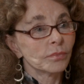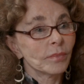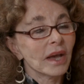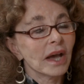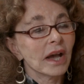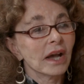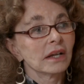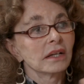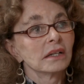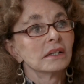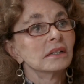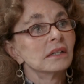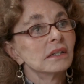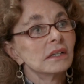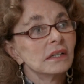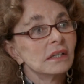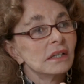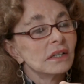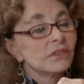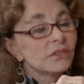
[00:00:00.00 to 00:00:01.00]
back.
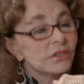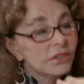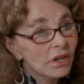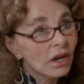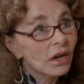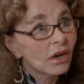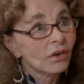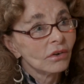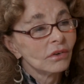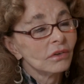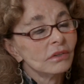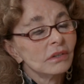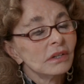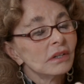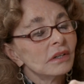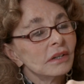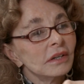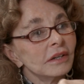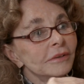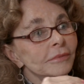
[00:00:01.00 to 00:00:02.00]
So,
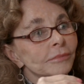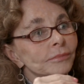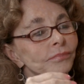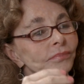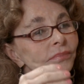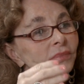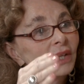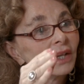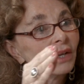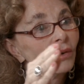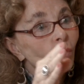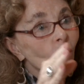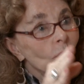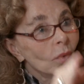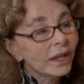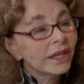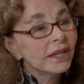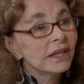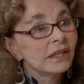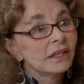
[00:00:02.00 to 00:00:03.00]

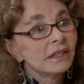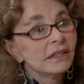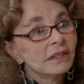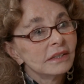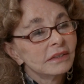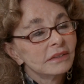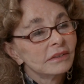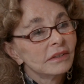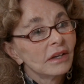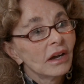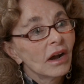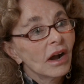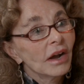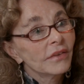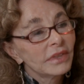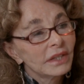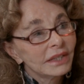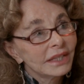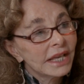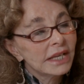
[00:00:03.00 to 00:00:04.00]
we are
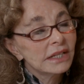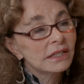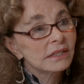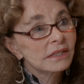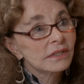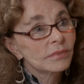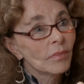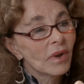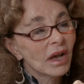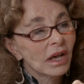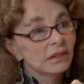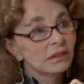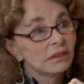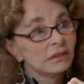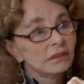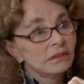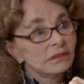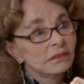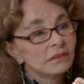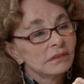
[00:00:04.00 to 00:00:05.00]
the latest
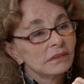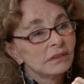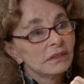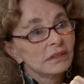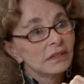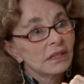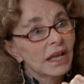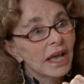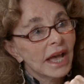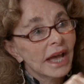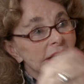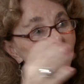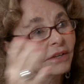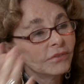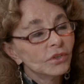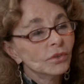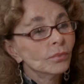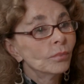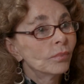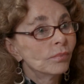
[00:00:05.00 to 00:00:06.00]
model. And
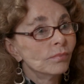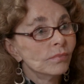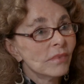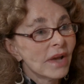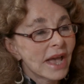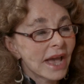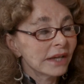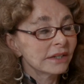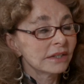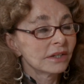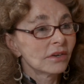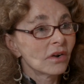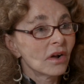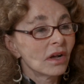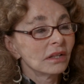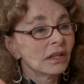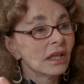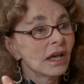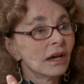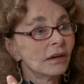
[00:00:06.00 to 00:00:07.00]
if you add it
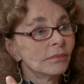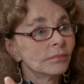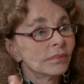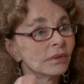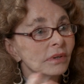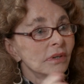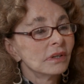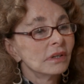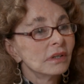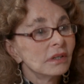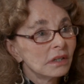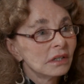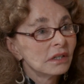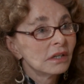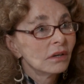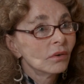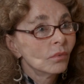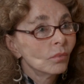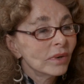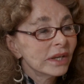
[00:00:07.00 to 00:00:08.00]
all up,
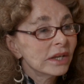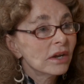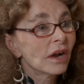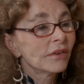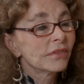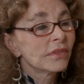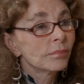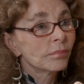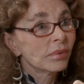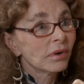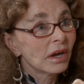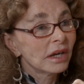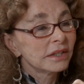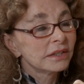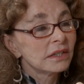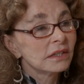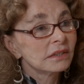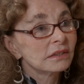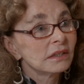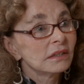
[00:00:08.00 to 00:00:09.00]
we are the
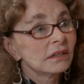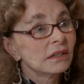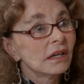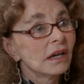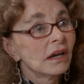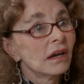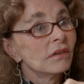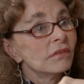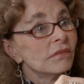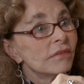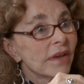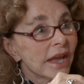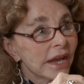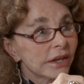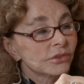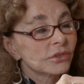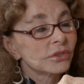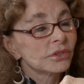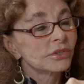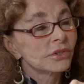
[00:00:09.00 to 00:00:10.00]
product of
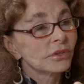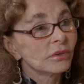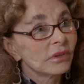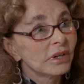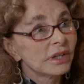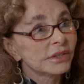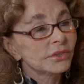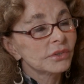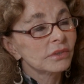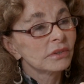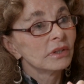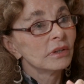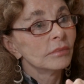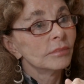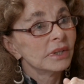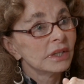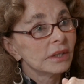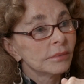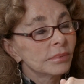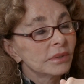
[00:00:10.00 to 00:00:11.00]
extraterrestrial
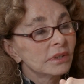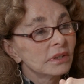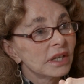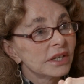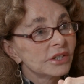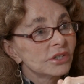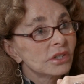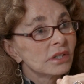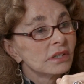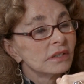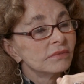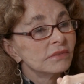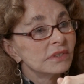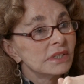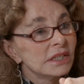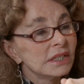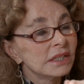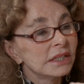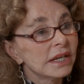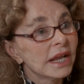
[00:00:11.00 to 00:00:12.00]
manipulation of
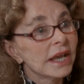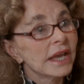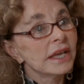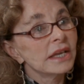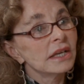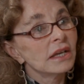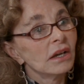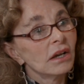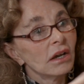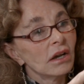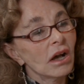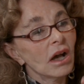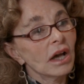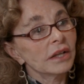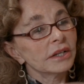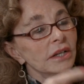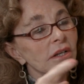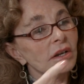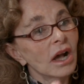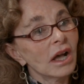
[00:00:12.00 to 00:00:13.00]
DNA
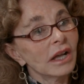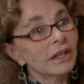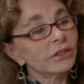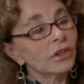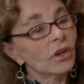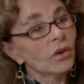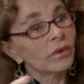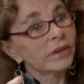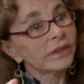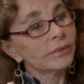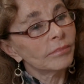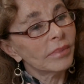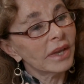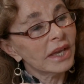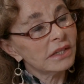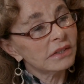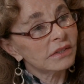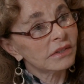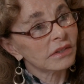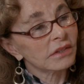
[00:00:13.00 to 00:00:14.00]
on an ongoing
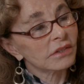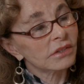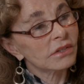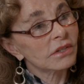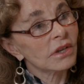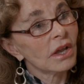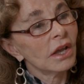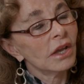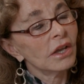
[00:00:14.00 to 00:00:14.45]
basis